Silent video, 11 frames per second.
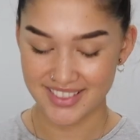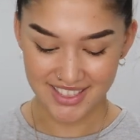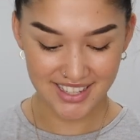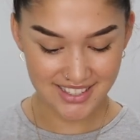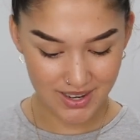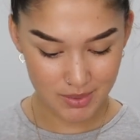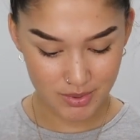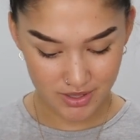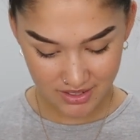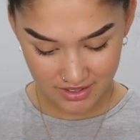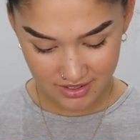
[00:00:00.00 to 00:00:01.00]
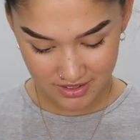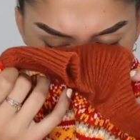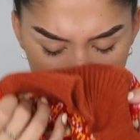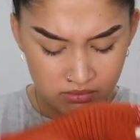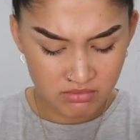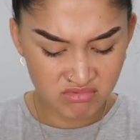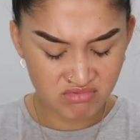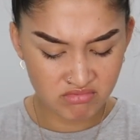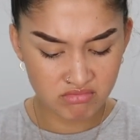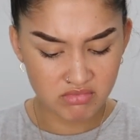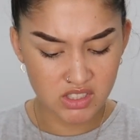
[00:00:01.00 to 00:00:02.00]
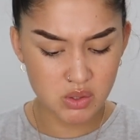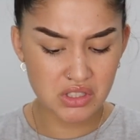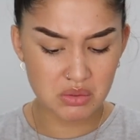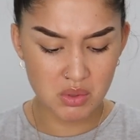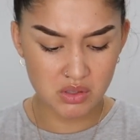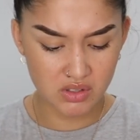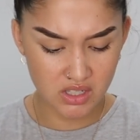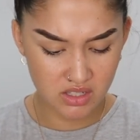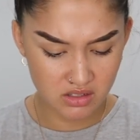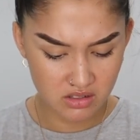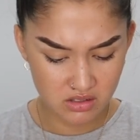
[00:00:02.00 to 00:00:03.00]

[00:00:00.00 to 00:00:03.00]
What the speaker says: That's how I put it. This one smells funny.